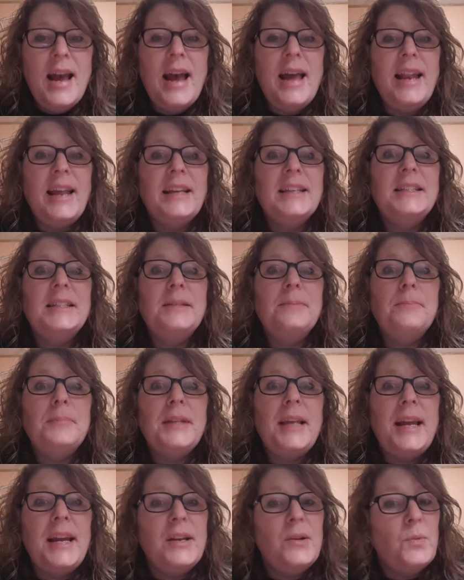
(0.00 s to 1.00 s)
and
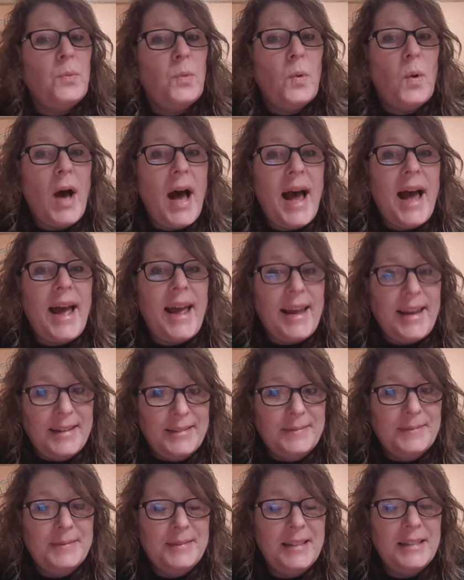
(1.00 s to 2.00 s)
explain why.
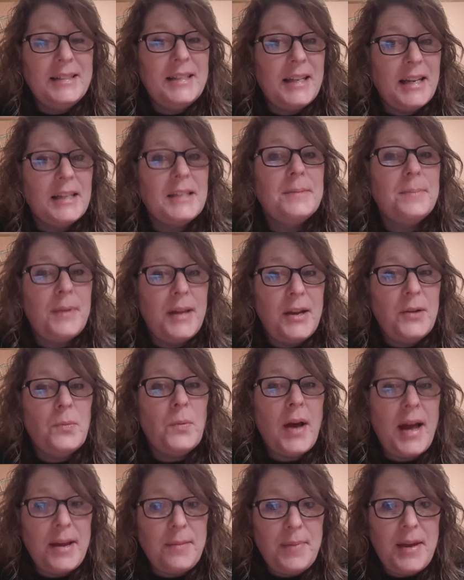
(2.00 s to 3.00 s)
It's an explain
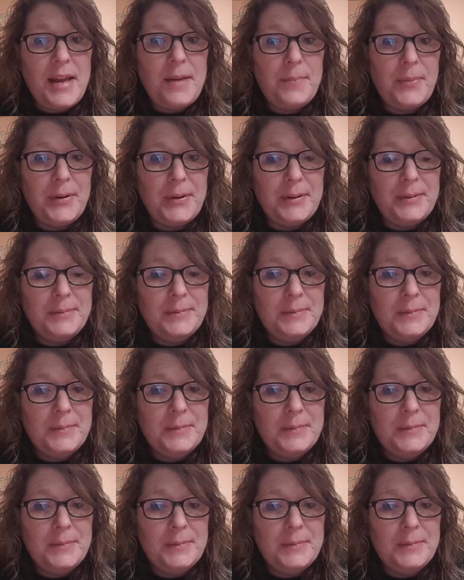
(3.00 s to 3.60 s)
why paper.